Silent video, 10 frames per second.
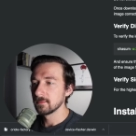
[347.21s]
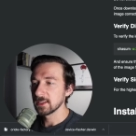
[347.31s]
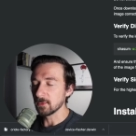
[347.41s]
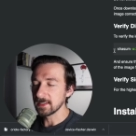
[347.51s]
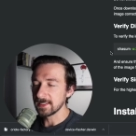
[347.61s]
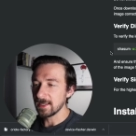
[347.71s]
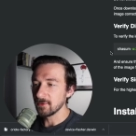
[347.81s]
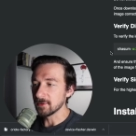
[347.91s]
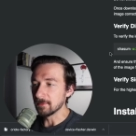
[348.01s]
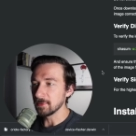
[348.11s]
So once the
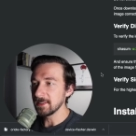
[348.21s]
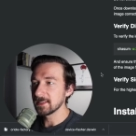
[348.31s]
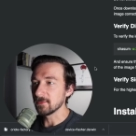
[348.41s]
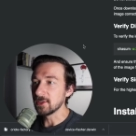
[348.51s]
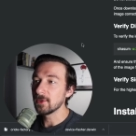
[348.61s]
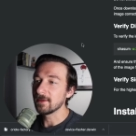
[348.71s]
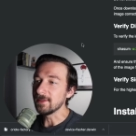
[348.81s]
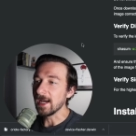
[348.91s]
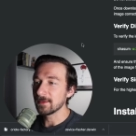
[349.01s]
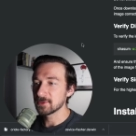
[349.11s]
download completes, we do have
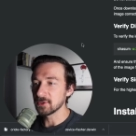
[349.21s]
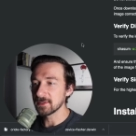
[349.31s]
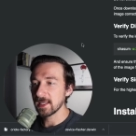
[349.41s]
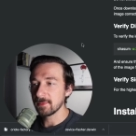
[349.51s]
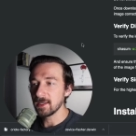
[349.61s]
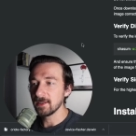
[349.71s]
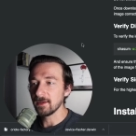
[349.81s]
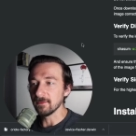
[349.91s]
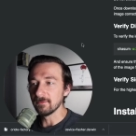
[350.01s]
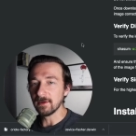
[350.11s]
the optional step again
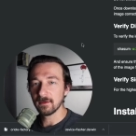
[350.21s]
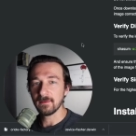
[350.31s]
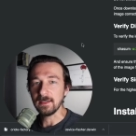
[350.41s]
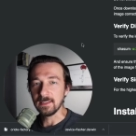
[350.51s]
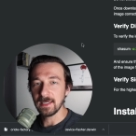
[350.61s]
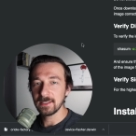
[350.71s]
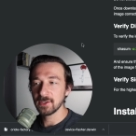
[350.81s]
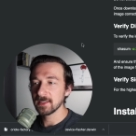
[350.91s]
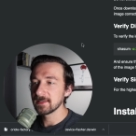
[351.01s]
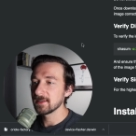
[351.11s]
of verifying the
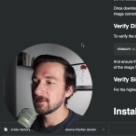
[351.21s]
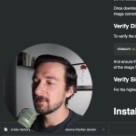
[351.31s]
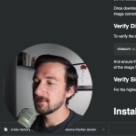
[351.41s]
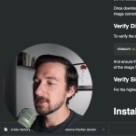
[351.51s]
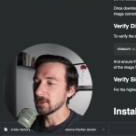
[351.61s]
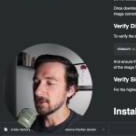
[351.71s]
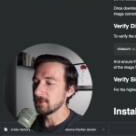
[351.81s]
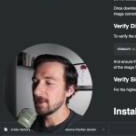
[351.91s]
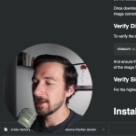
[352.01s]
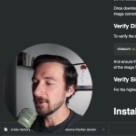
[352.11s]
digest. So to do
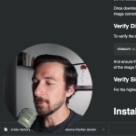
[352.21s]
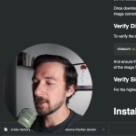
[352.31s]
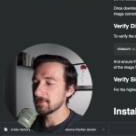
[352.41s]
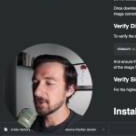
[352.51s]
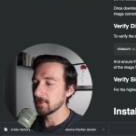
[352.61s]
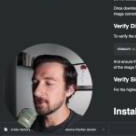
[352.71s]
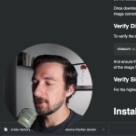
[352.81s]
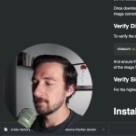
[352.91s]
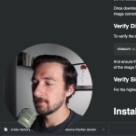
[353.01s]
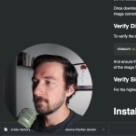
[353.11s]
that, open up terminal.